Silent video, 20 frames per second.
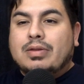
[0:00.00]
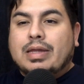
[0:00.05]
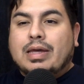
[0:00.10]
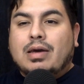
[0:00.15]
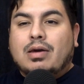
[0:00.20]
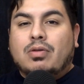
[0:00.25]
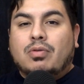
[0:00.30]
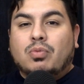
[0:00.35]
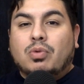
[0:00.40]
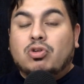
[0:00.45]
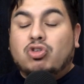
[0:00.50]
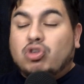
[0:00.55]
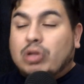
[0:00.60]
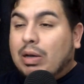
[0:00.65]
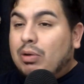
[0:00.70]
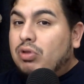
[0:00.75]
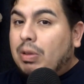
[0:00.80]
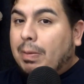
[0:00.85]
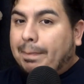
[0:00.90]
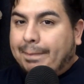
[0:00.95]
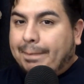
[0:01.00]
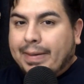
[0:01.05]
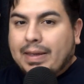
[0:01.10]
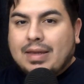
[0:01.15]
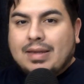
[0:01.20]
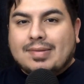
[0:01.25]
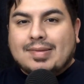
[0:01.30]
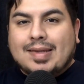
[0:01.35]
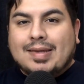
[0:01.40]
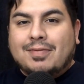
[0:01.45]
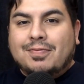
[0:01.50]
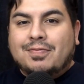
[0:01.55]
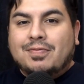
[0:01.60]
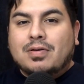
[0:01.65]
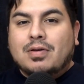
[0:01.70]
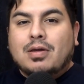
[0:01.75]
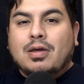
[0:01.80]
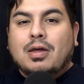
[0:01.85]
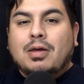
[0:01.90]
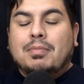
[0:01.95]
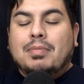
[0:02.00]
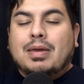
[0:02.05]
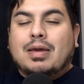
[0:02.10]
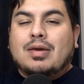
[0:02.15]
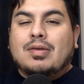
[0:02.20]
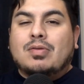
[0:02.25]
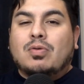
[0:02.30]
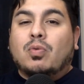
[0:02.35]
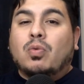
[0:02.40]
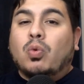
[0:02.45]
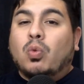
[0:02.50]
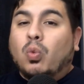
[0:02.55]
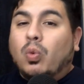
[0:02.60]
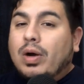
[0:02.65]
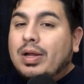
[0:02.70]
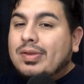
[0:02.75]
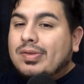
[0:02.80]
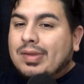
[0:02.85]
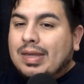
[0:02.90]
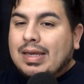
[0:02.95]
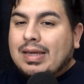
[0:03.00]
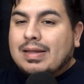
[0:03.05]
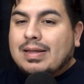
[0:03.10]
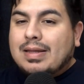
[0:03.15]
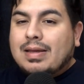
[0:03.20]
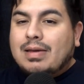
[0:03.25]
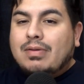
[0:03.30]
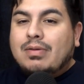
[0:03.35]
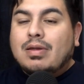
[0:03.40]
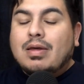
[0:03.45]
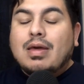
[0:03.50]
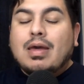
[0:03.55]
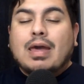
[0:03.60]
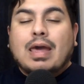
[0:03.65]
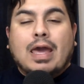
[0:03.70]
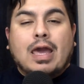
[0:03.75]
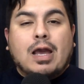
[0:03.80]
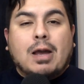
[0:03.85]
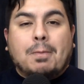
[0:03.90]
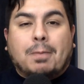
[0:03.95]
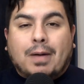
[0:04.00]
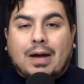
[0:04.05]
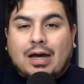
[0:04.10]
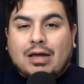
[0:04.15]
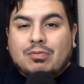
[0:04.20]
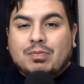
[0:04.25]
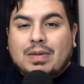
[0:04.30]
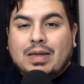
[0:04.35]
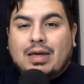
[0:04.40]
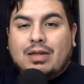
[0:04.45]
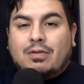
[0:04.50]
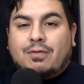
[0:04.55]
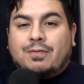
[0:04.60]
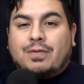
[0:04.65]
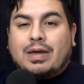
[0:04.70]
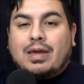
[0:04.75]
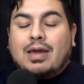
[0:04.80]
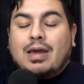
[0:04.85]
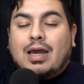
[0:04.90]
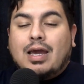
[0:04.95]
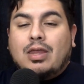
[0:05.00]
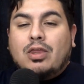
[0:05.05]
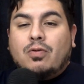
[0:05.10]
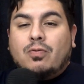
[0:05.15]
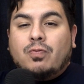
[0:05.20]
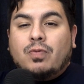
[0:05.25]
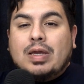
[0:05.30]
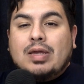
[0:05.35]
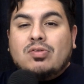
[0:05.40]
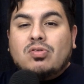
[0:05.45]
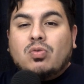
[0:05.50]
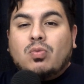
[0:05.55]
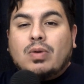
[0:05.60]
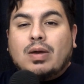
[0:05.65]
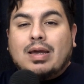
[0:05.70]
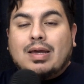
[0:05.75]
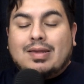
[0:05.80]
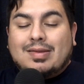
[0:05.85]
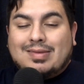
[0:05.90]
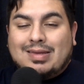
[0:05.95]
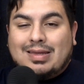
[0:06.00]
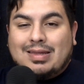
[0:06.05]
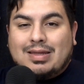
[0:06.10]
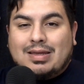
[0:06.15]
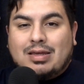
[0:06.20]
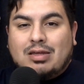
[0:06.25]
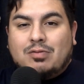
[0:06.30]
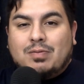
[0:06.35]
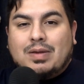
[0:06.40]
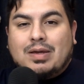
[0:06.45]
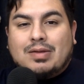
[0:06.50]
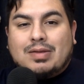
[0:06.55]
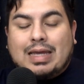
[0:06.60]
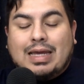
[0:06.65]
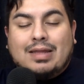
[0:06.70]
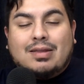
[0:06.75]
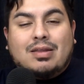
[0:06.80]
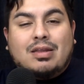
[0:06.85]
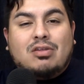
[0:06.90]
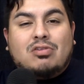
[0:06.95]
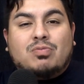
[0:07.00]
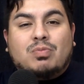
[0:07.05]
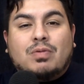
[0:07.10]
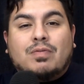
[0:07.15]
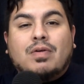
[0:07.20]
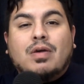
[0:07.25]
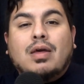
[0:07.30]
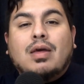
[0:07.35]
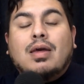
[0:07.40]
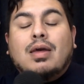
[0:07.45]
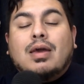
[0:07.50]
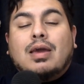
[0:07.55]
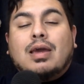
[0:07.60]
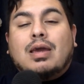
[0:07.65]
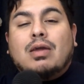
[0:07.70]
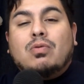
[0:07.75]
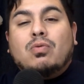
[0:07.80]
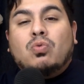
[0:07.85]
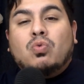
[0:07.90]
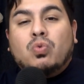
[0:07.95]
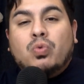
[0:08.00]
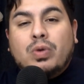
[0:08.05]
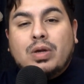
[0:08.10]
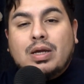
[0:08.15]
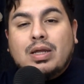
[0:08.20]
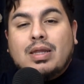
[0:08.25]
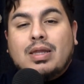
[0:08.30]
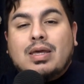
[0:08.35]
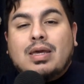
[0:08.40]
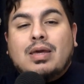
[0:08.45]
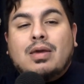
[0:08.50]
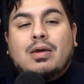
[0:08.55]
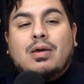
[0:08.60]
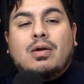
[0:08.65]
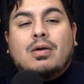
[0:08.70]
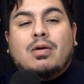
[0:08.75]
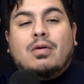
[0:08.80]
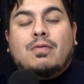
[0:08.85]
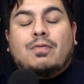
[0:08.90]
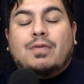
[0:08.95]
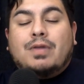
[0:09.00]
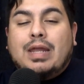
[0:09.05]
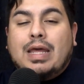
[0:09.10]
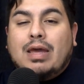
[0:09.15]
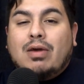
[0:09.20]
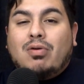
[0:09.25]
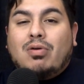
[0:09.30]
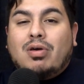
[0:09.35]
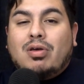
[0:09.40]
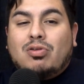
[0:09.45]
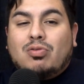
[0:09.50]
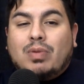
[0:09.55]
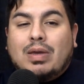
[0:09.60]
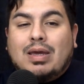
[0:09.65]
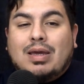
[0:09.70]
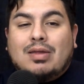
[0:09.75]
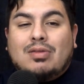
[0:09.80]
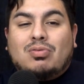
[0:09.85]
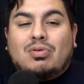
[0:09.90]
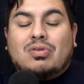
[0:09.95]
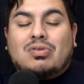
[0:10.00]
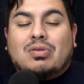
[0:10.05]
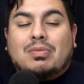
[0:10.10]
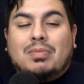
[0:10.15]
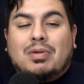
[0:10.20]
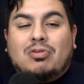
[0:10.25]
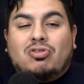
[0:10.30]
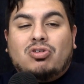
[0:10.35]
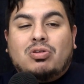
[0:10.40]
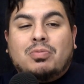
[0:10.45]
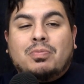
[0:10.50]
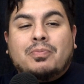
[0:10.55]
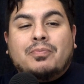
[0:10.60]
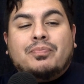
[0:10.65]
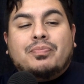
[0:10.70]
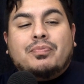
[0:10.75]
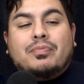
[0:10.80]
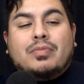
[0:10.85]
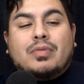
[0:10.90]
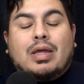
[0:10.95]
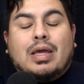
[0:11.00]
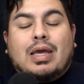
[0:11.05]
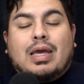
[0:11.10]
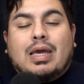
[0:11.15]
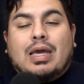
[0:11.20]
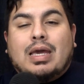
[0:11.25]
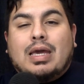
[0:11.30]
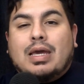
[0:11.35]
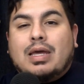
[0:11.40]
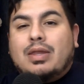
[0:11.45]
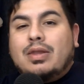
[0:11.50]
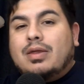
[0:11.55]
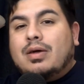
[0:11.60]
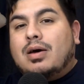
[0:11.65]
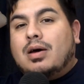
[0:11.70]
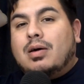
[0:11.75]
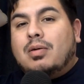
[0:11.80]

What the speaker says: down, which that was the biggest if, because one takedown, it could possibly end the fight. And the reason why I say that is because Anthony Smith can really finagle his way into a submission. And,